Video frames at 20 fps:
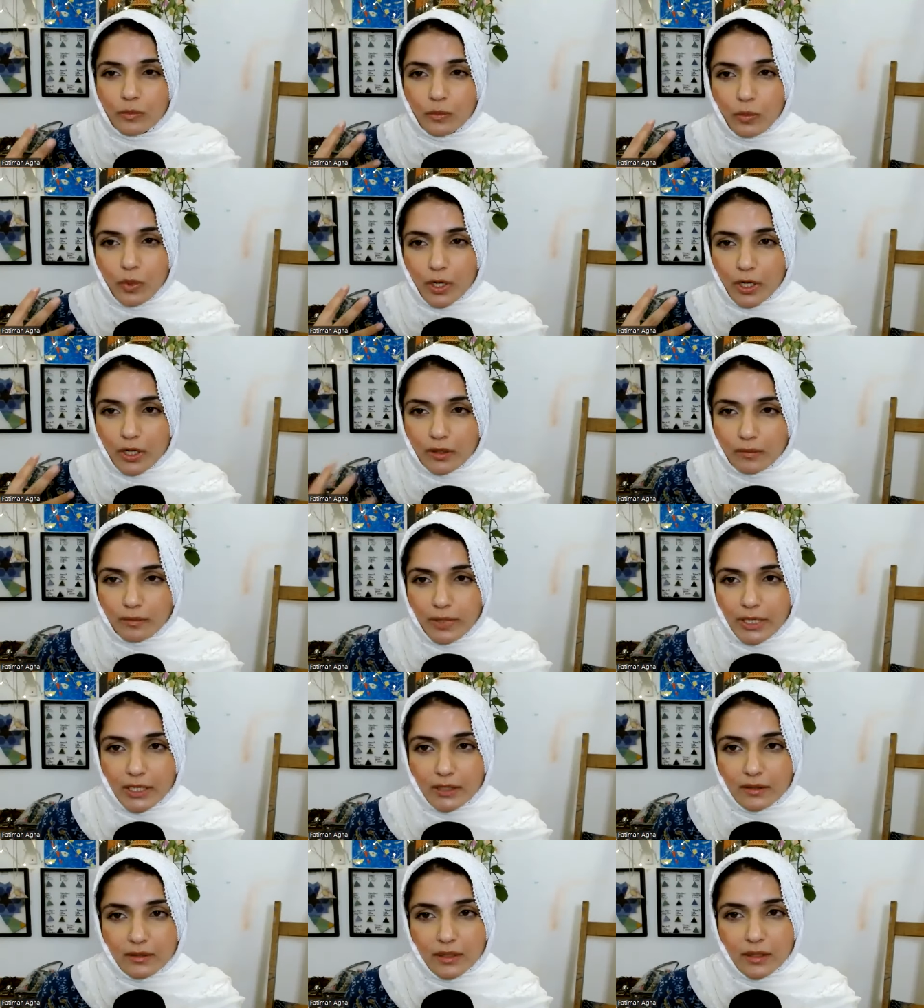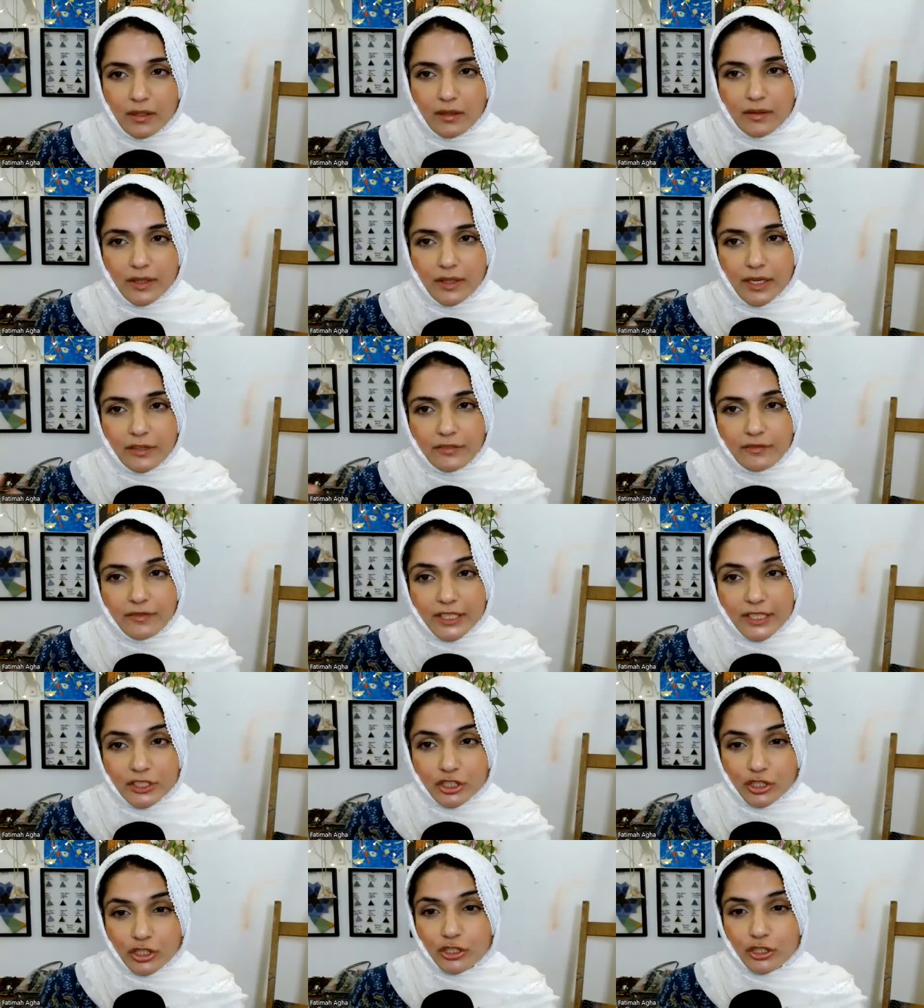workplaces and
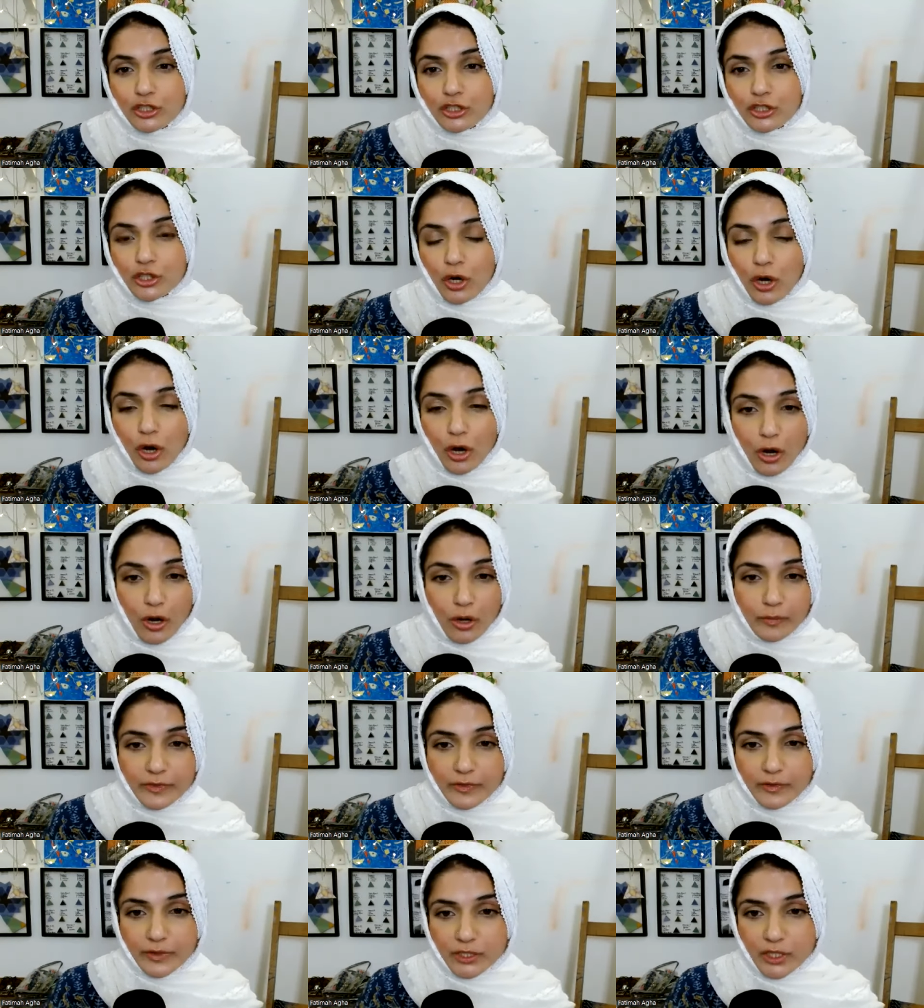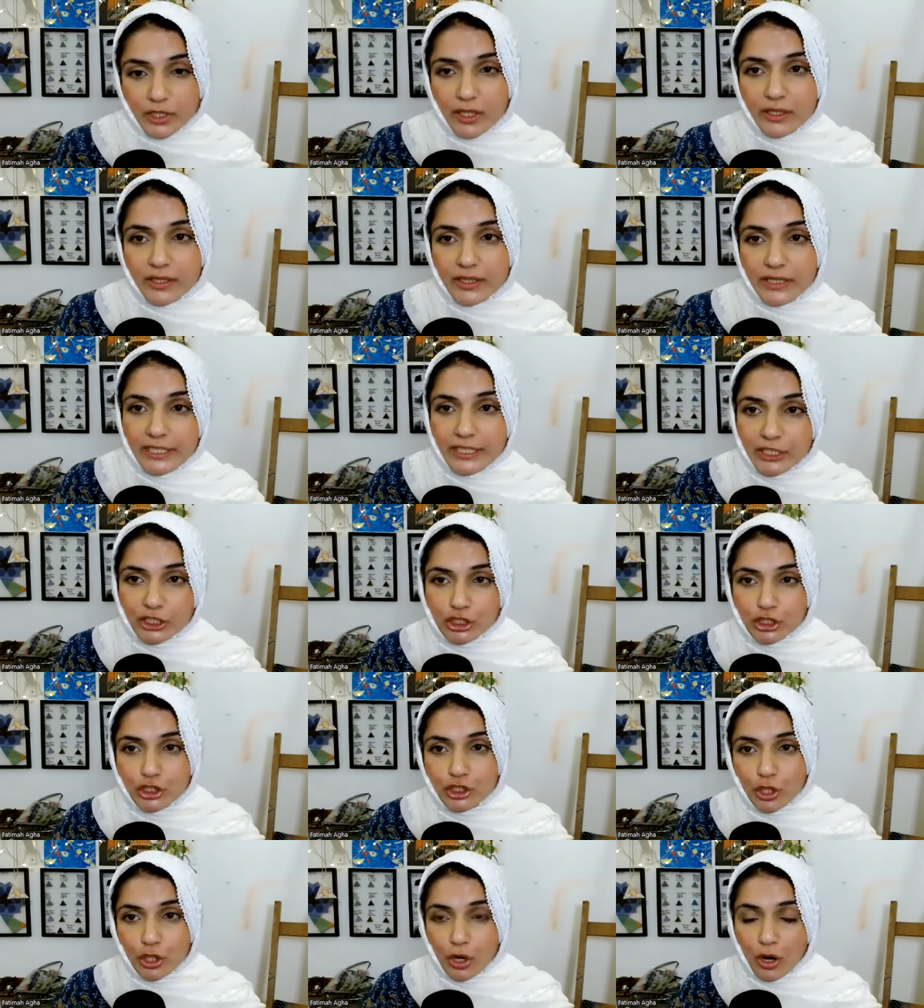adventurous jobs, which are
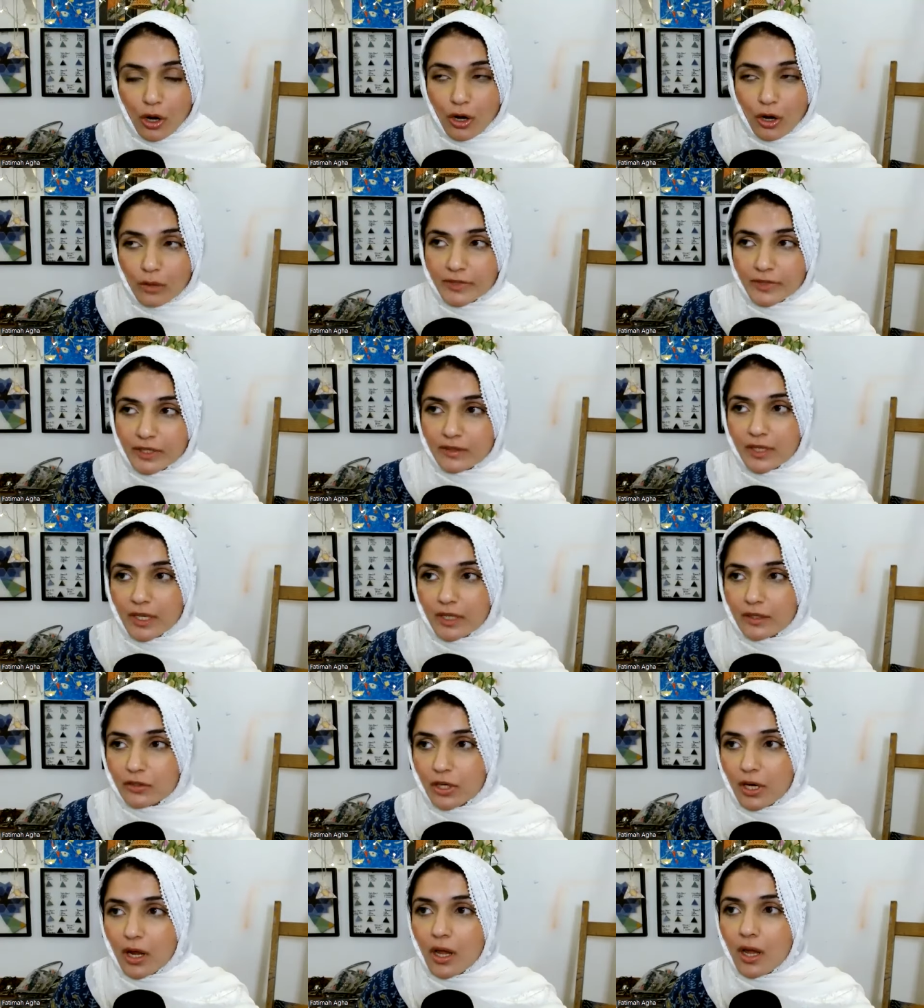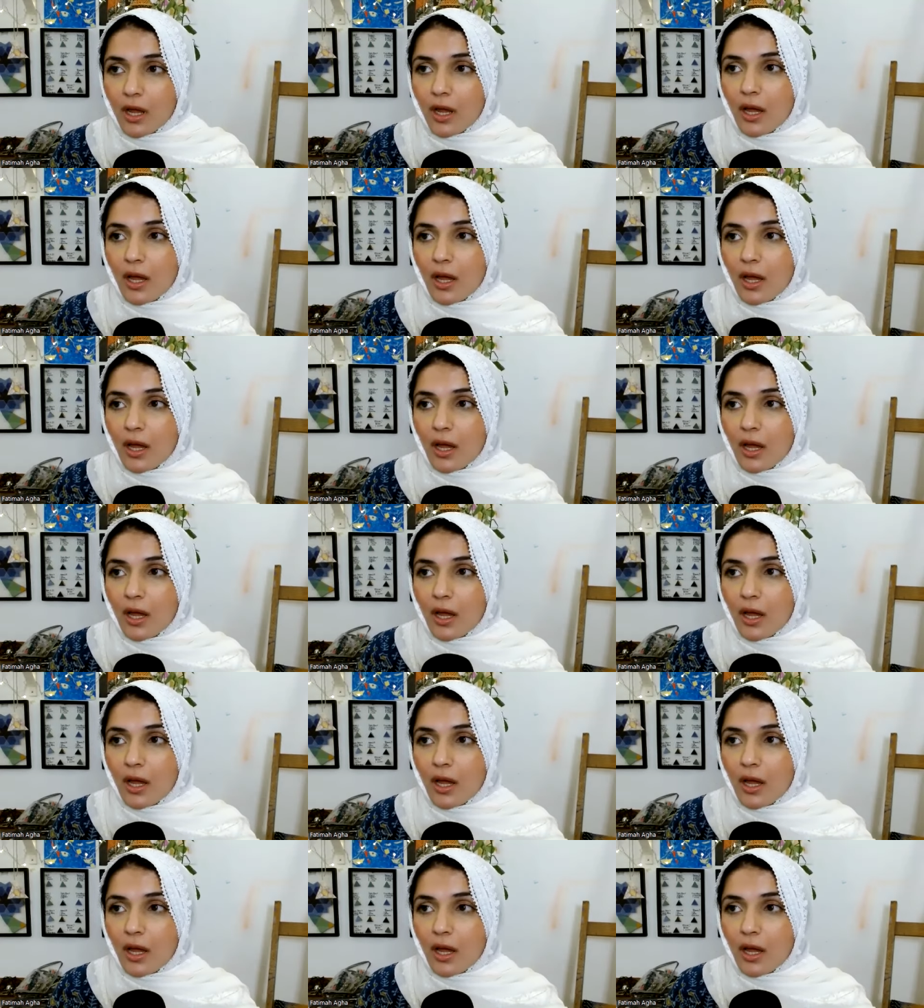niche jobs, etc.